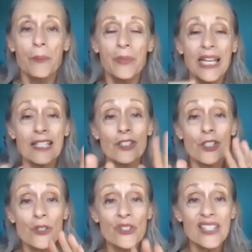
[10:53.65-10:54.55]
But I can
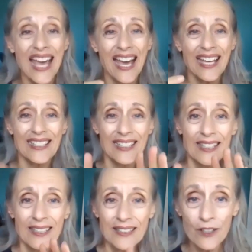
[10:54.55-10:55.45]
use that
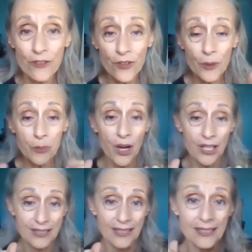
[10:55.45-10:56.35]
little foot
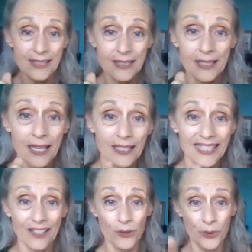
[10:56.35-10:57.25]
process to kind of
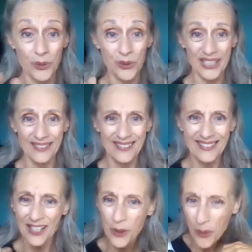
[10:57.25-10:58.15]
get through it.
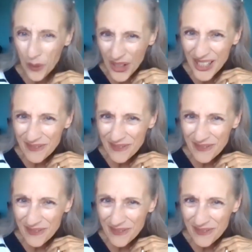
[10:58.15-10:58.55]
Is that cool?